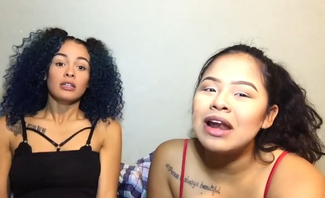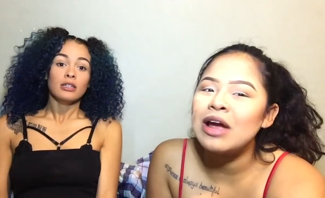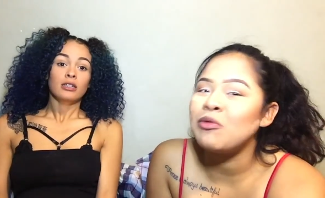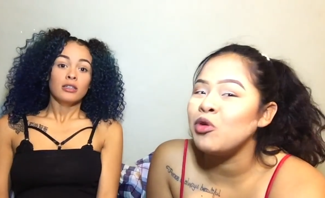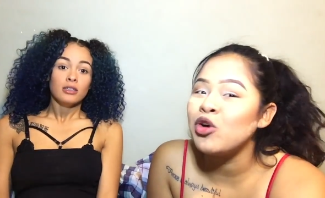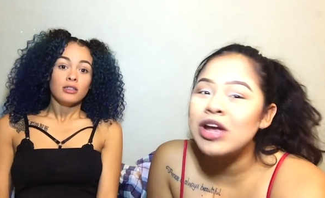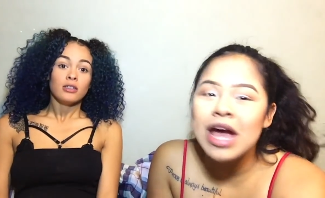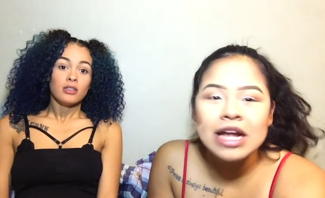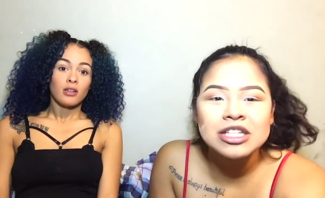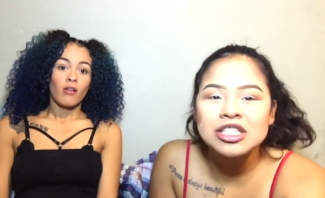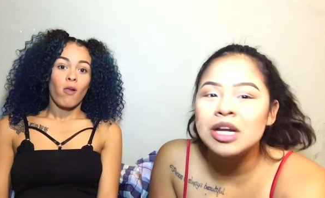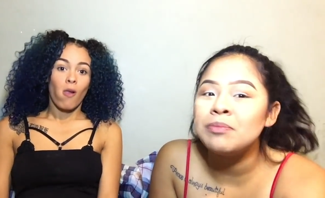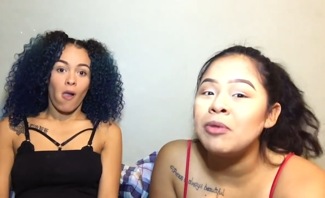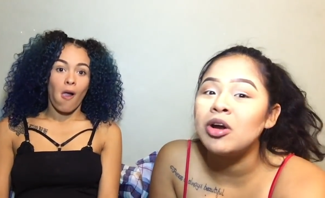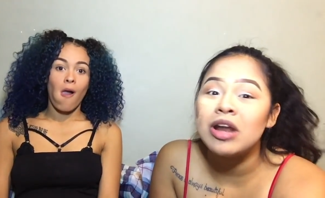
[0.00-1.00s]
Speaker 1: Like, we were
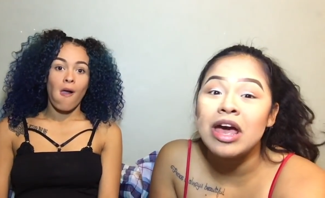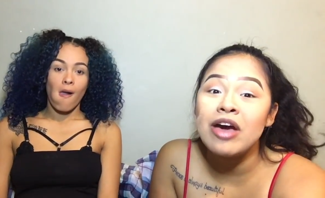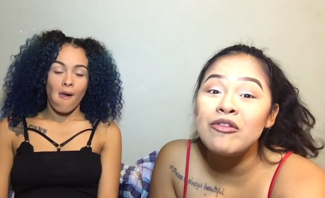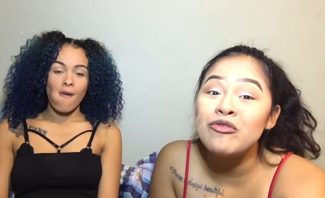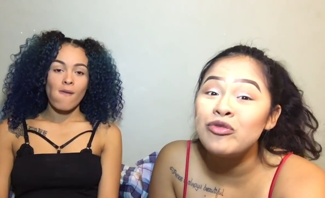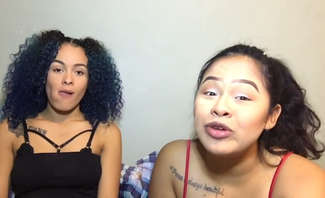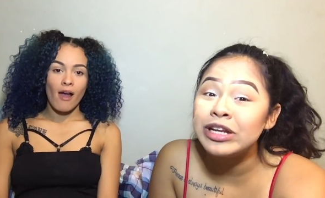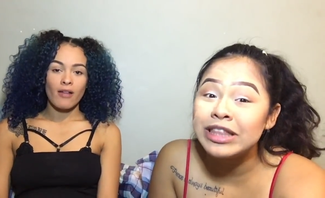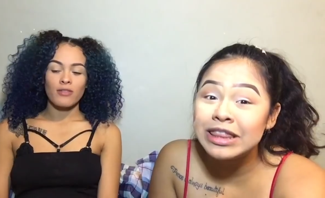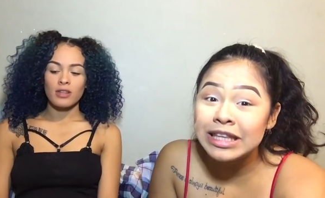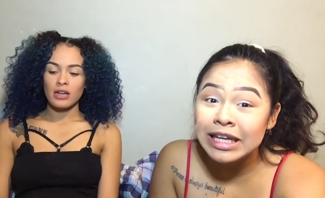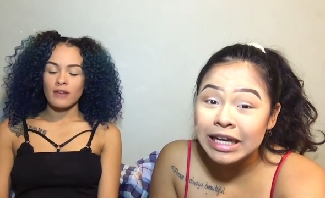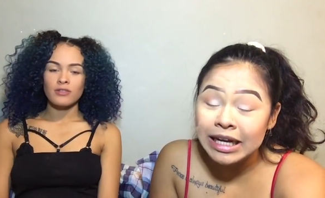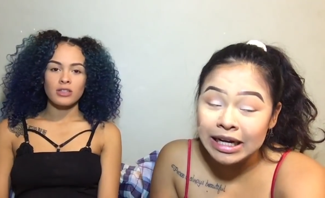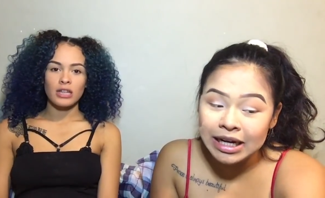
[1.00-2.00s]
catching up on everything.
Speaker 2: Yeah, then
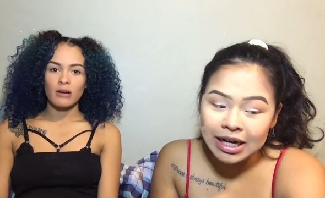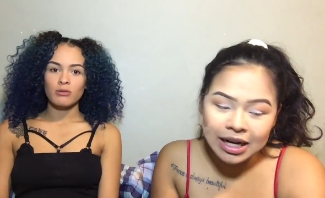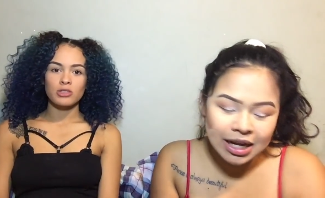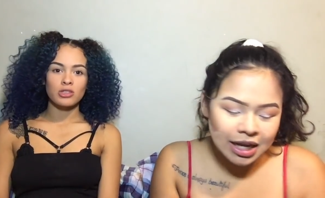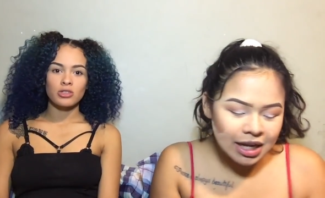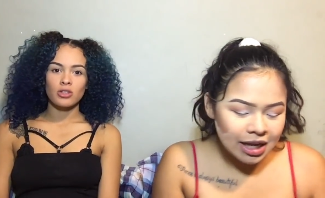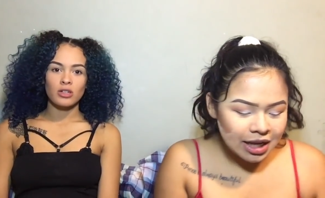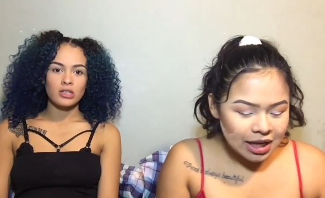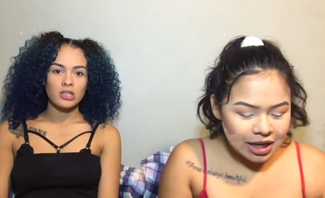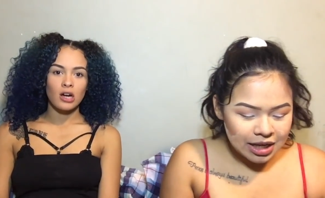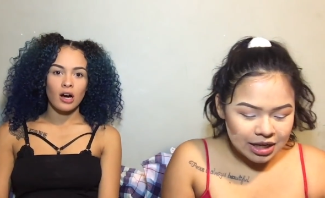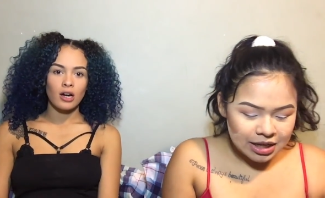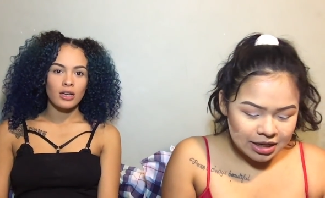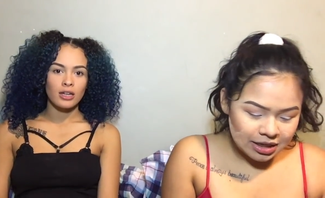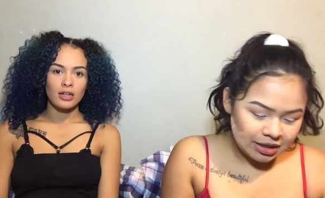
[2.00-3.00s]
after that, we just started
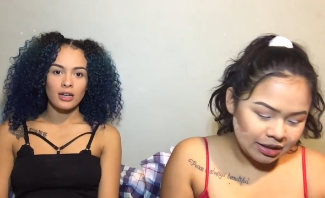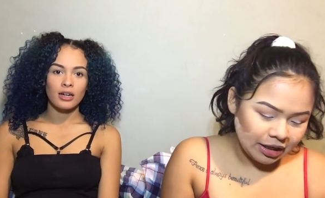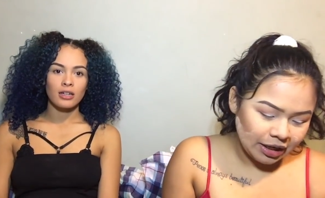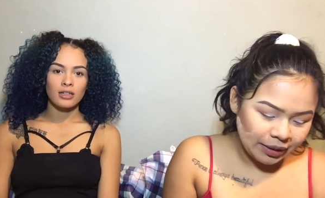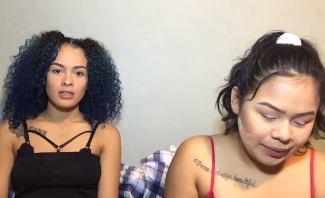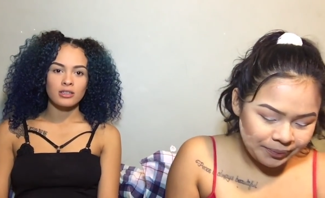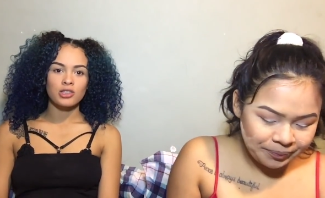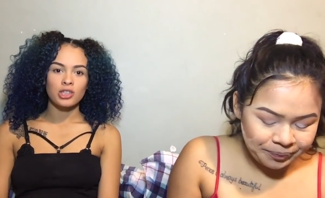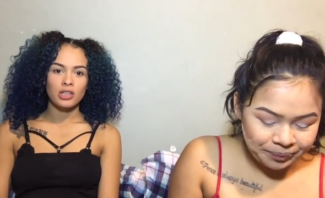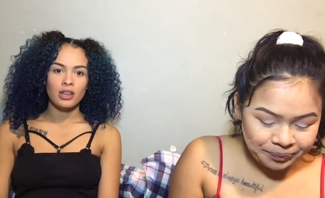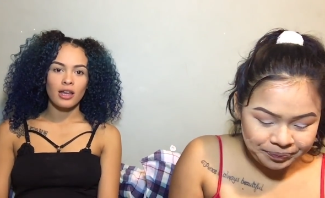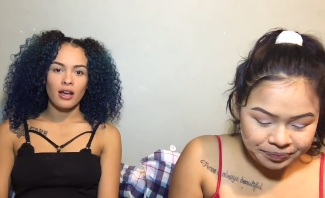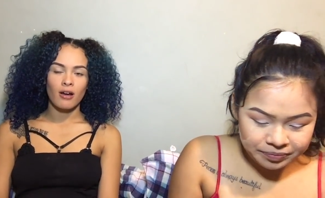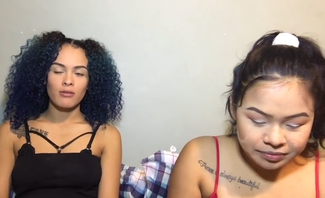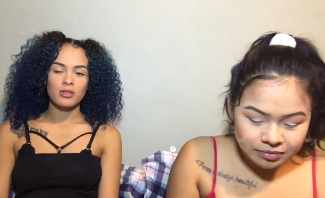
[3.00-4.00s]
talking. And legit,
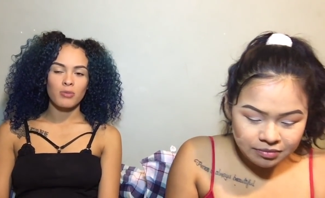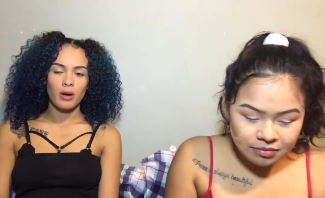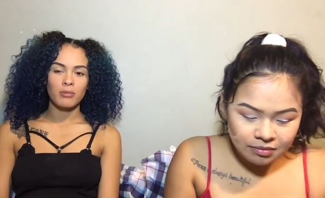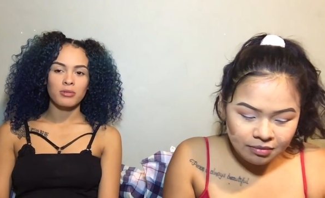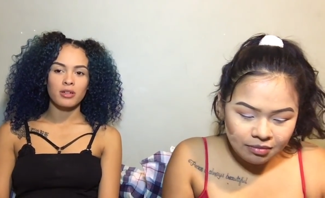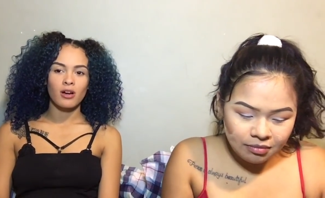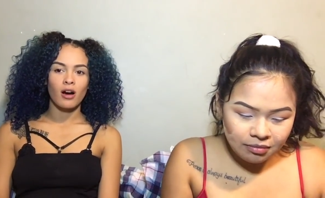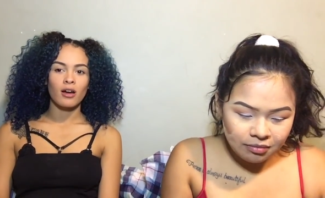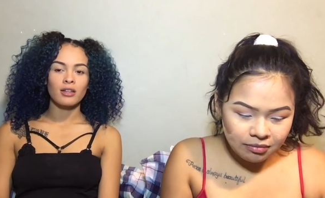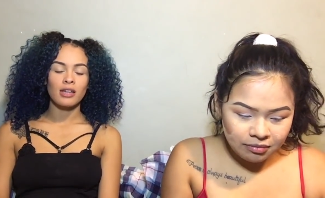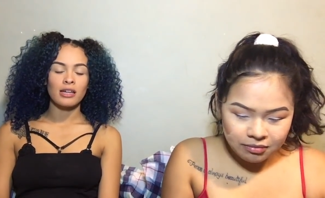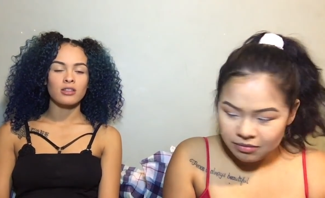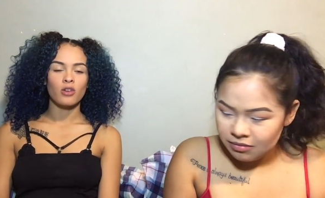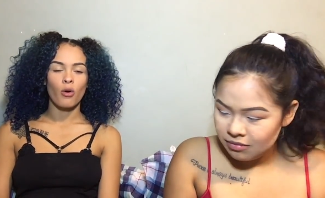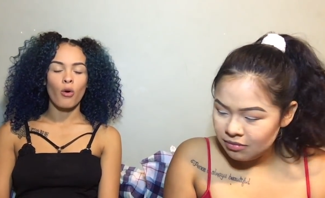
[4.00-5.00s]
like, I was probably gone,
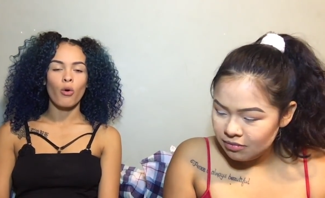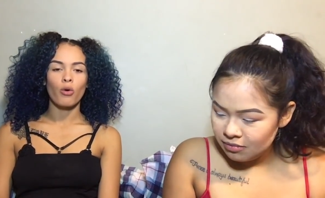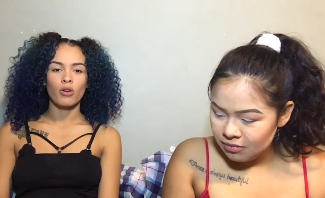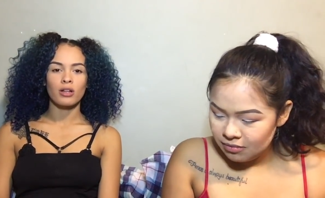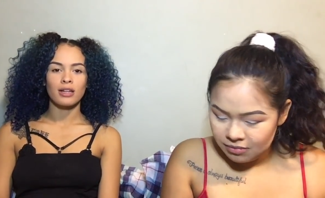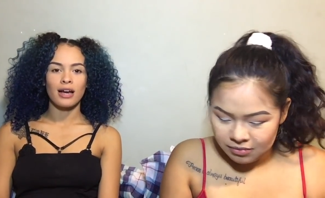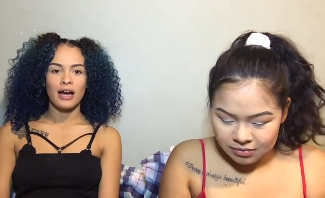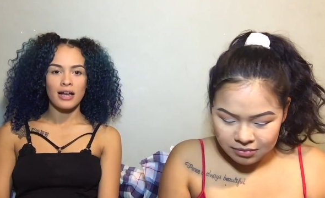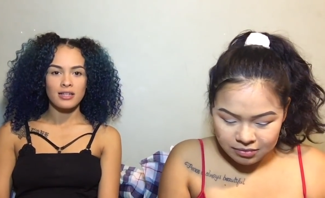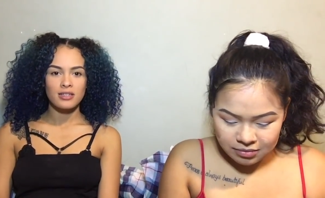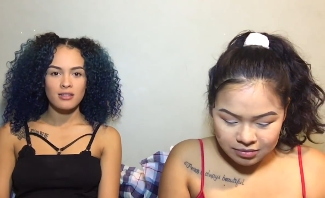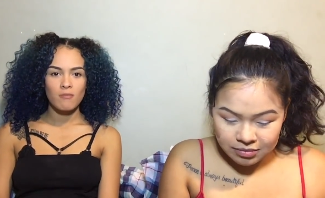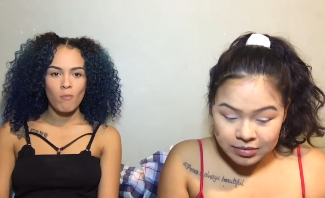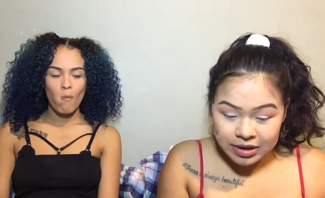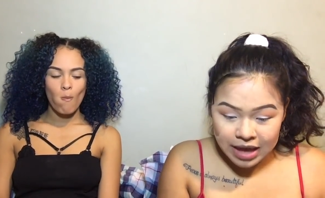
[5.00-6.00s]
like, the whole
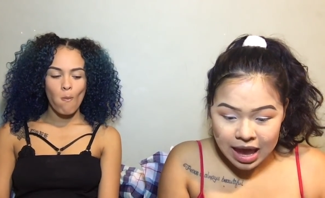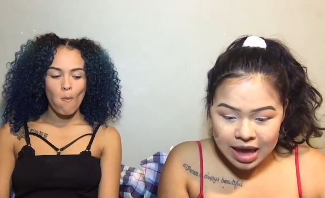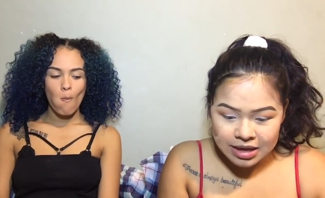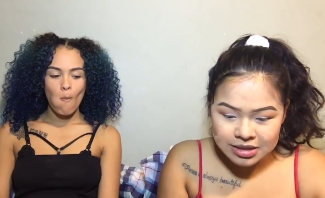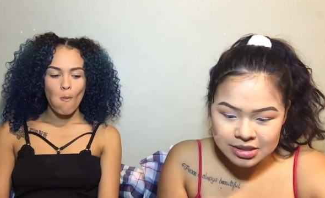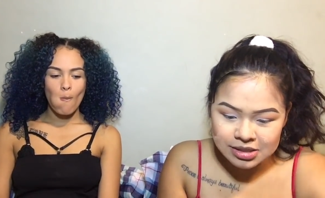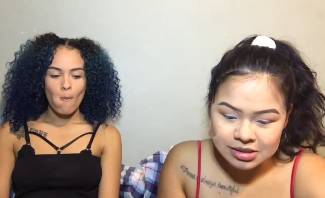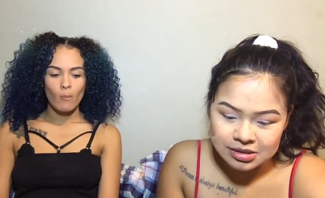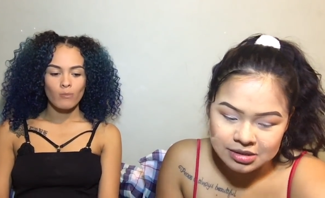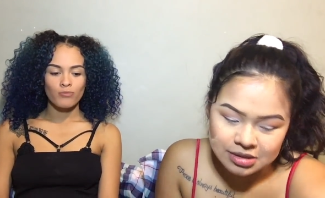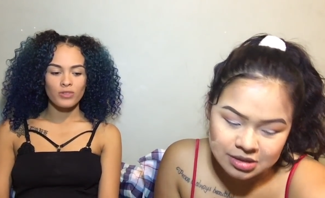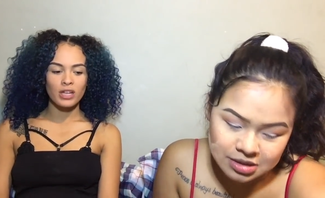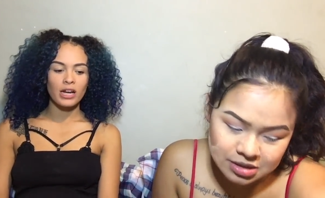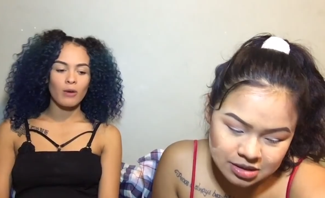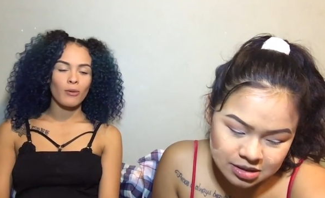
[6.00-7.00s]
class.
Speaker 1: Yes.
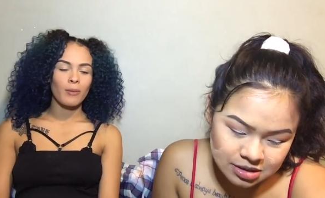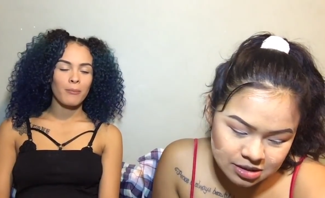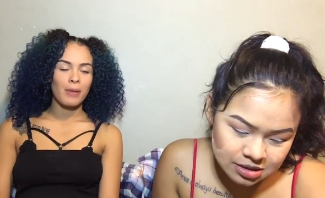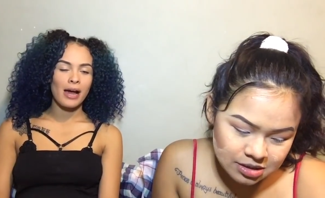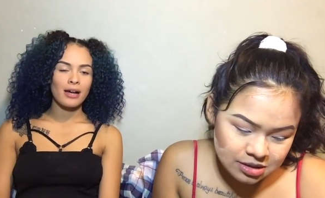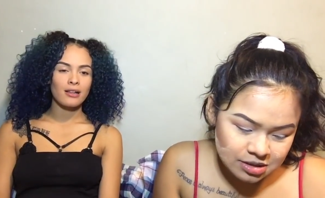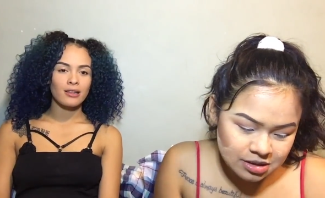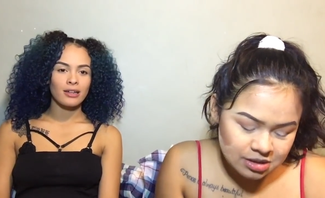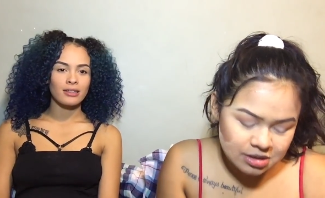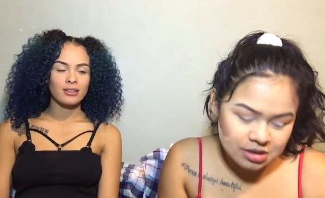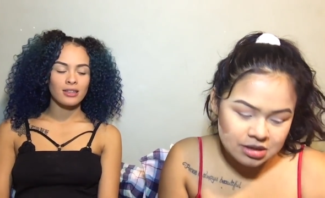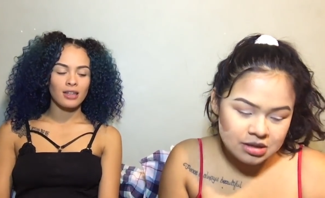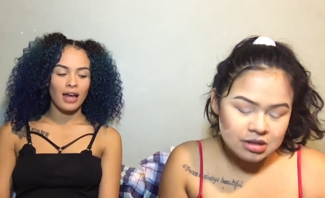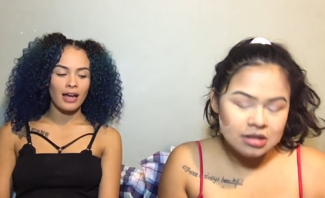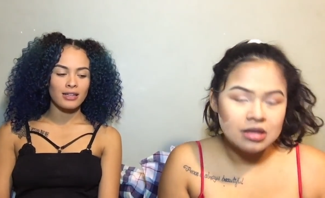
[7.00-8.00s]
Speaker 2: Then I went back, like,
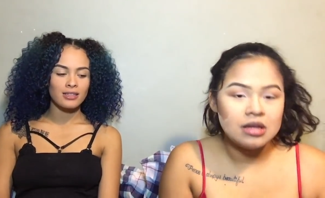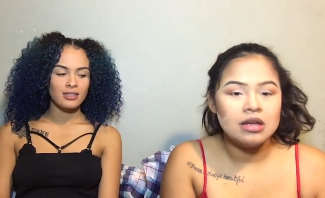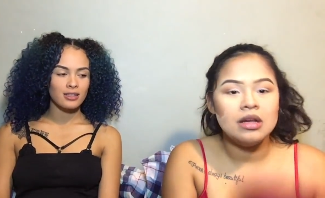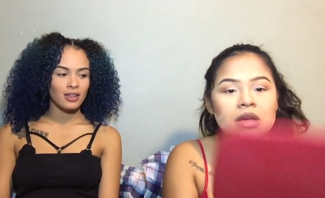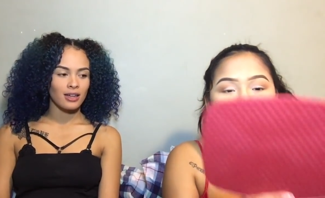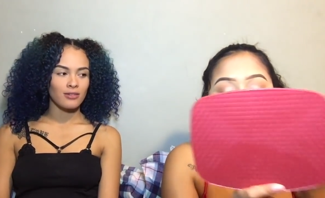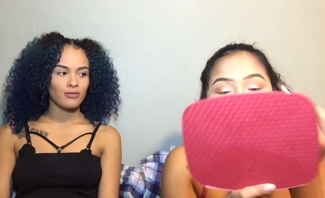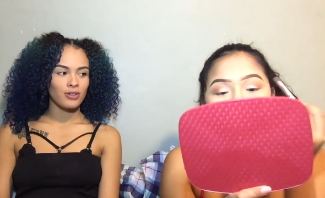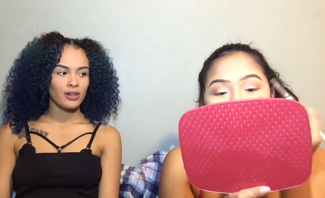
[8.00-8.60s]
the last, like,